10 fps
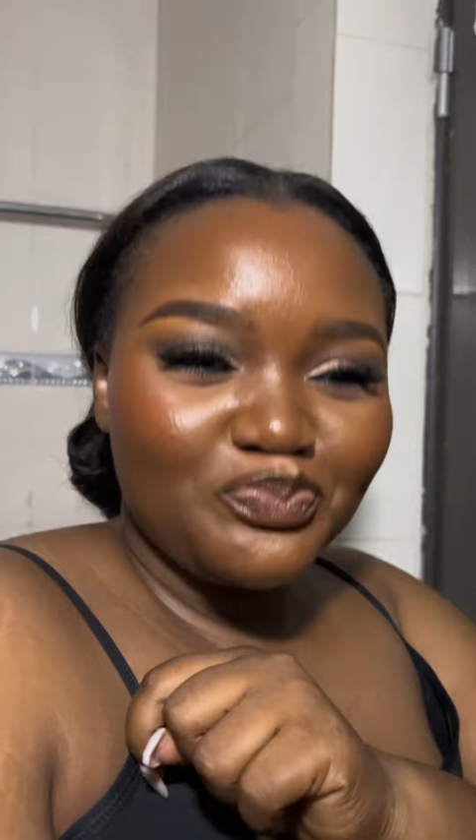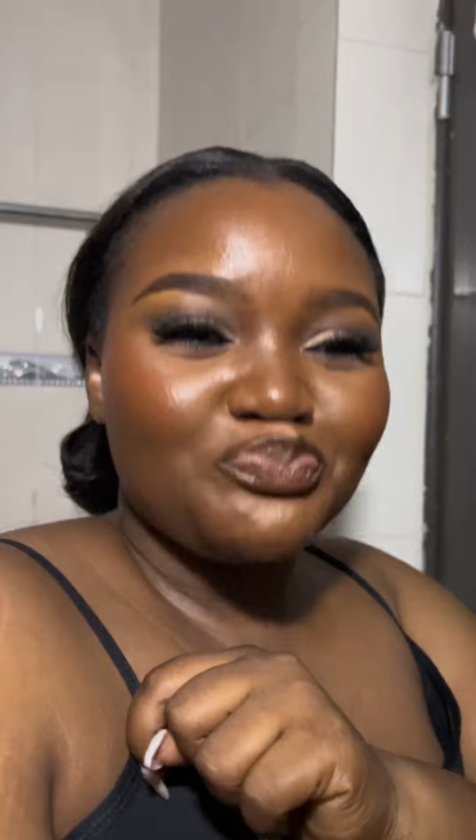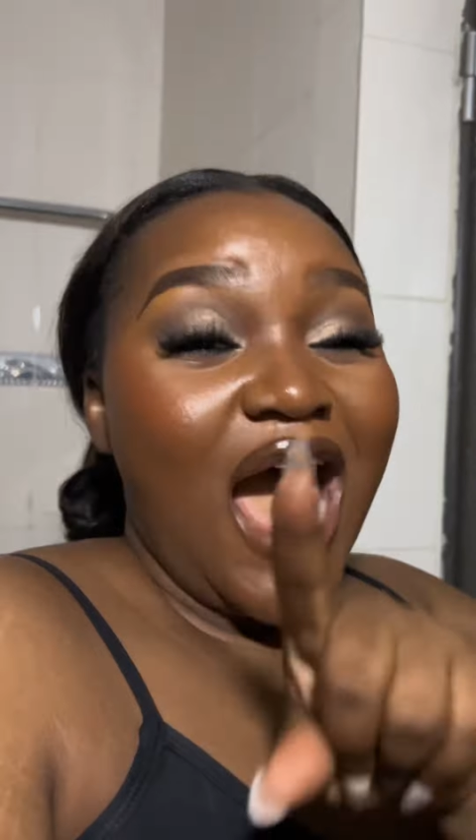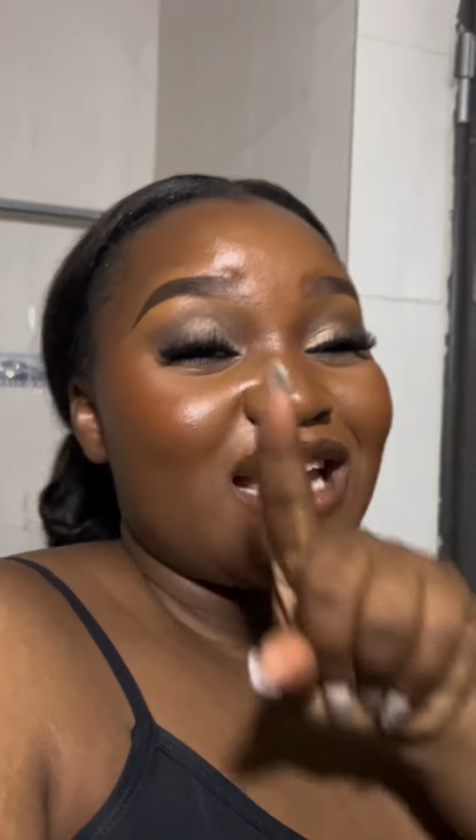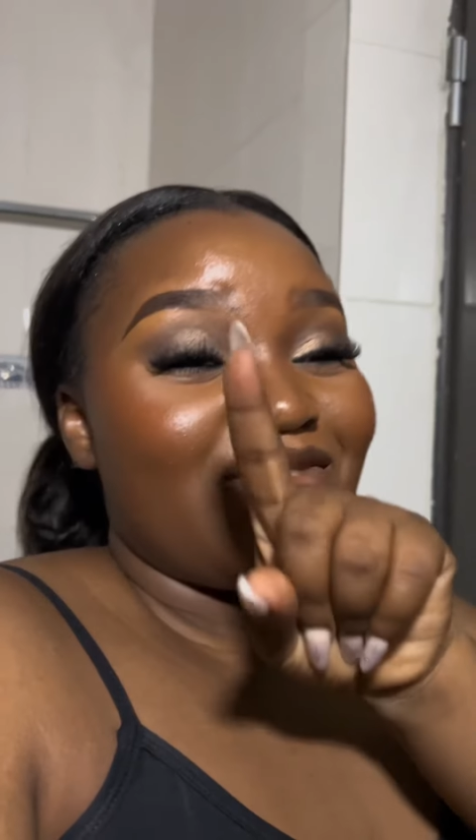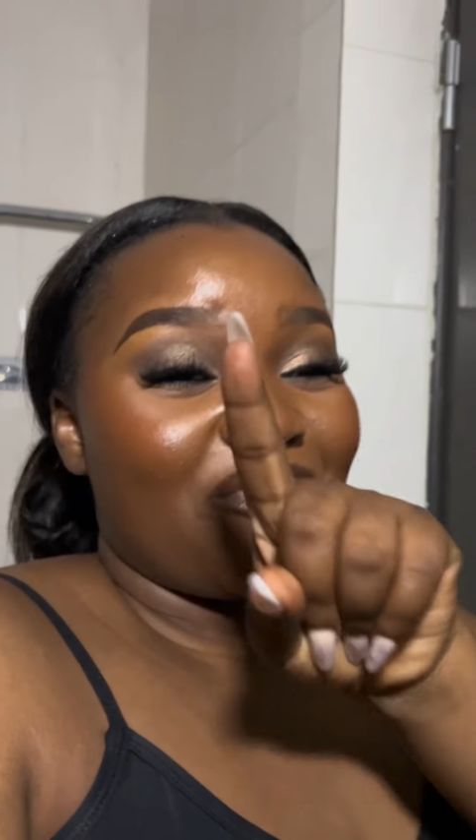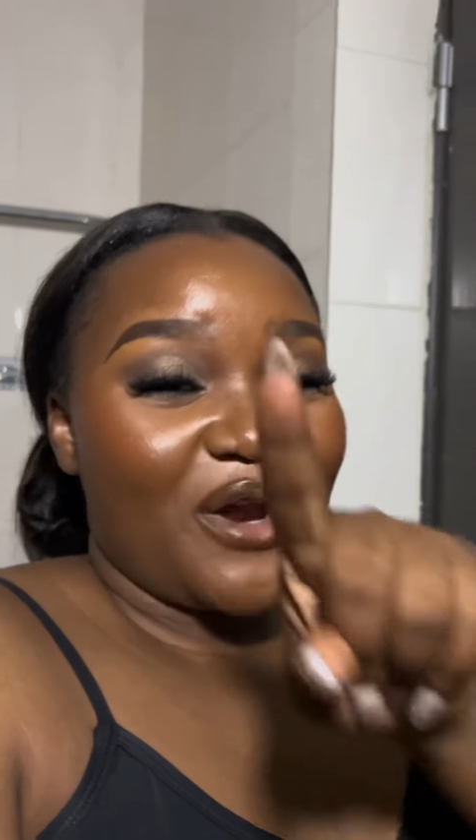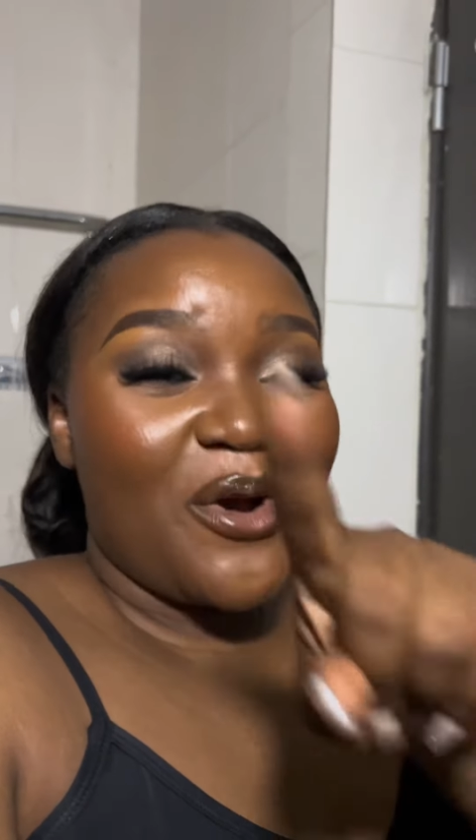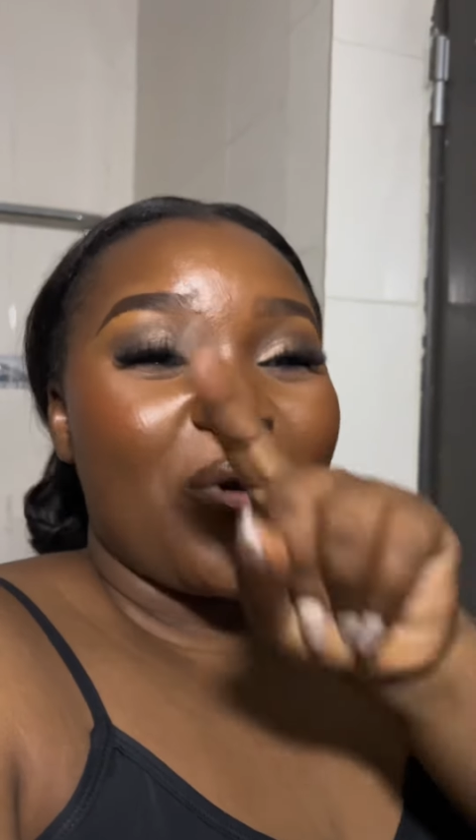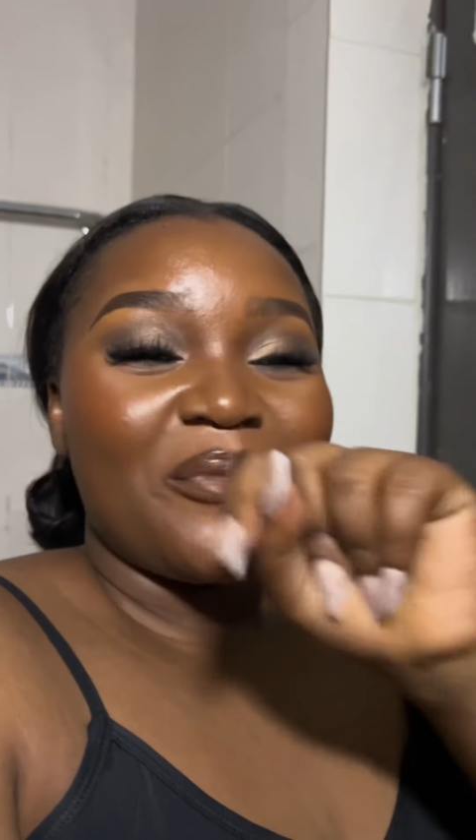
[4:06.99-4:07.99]
I
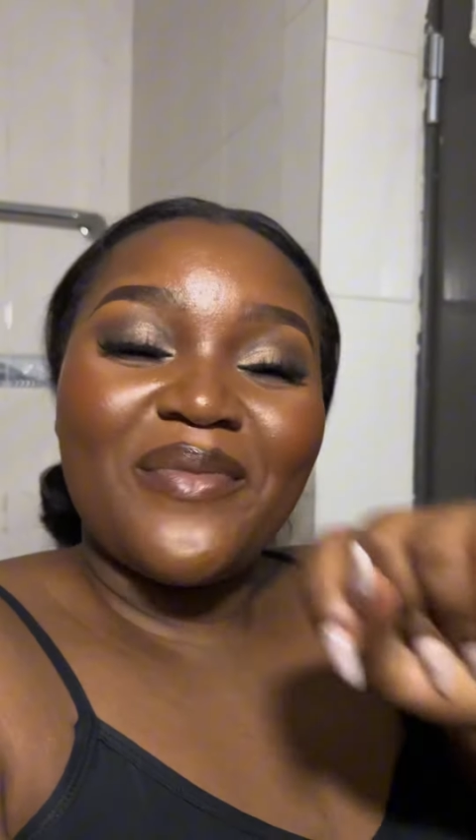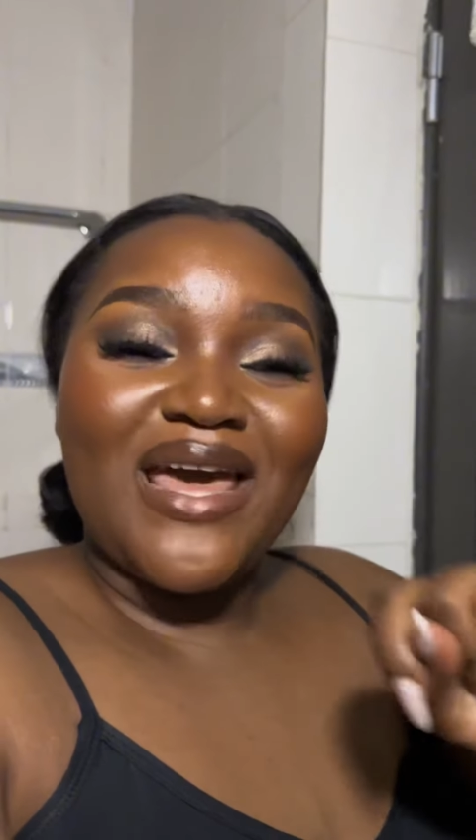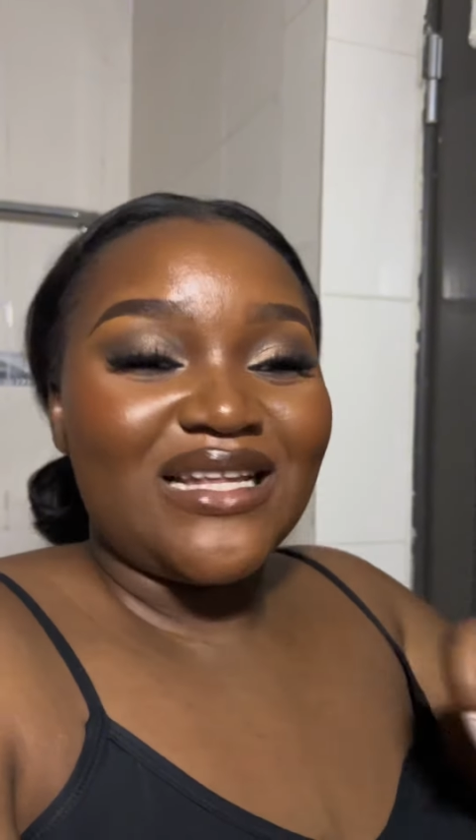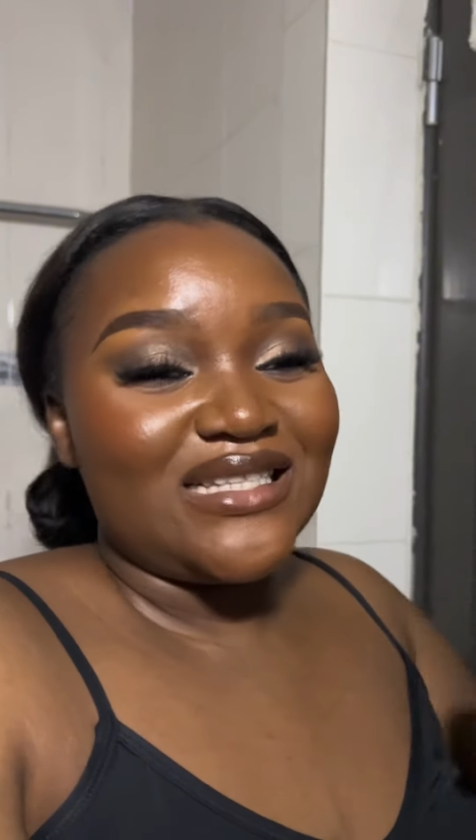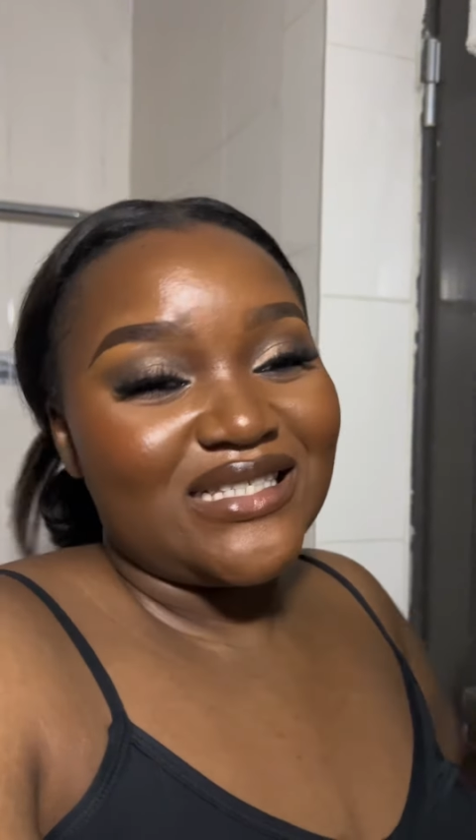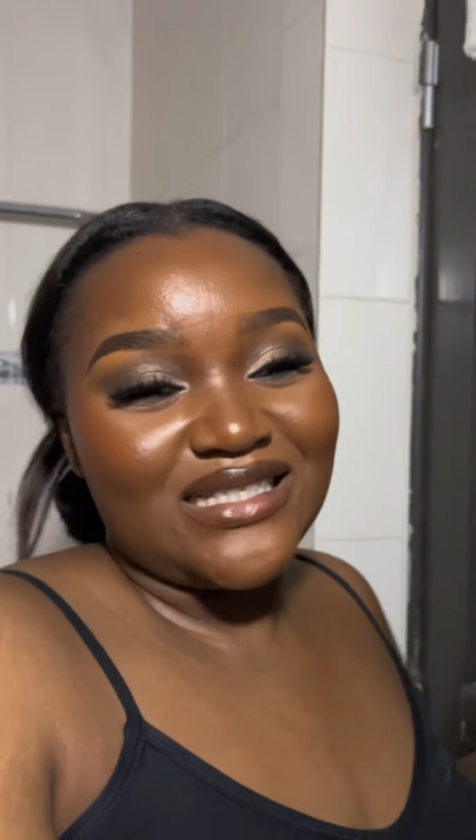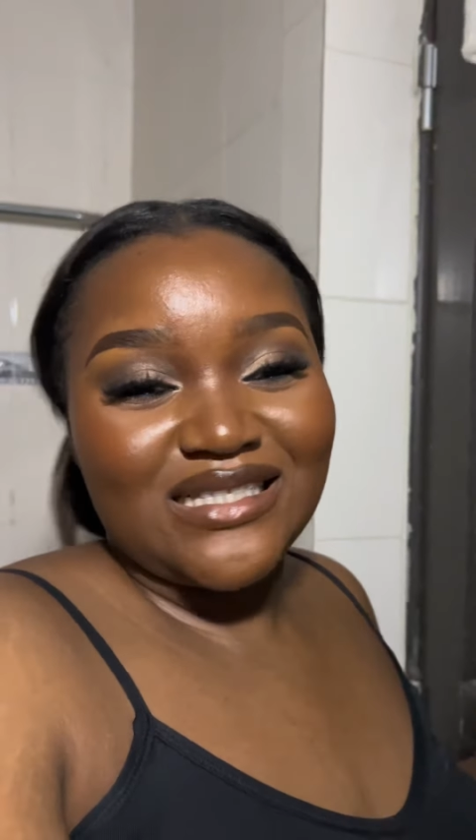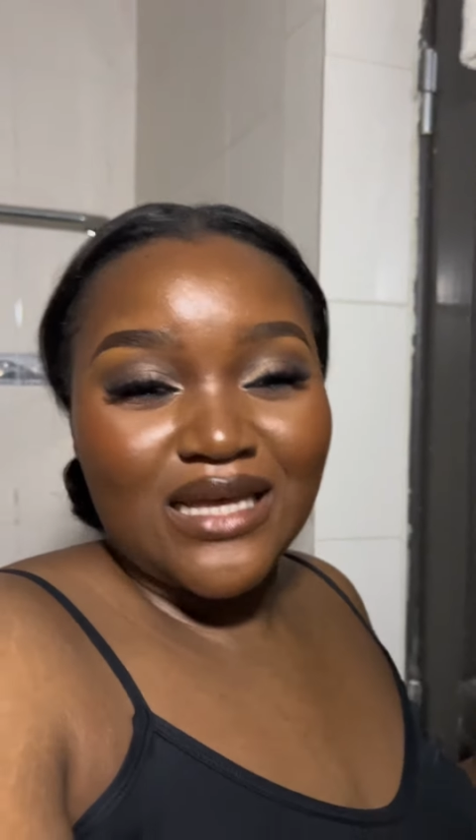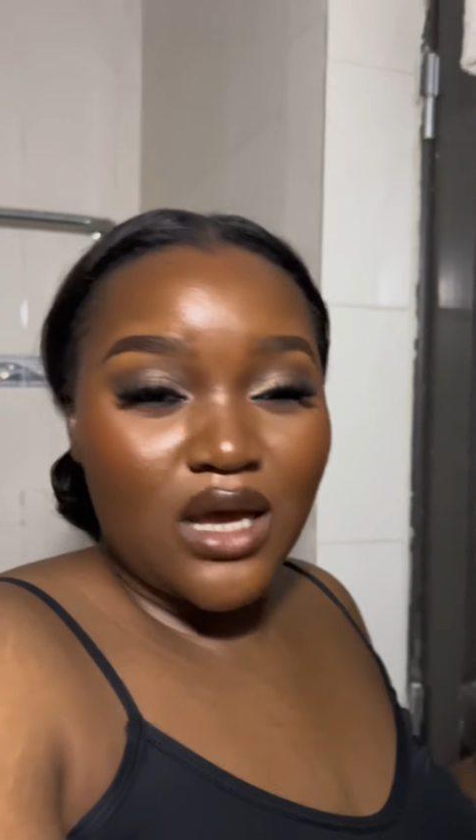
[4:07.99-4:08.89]
recommend.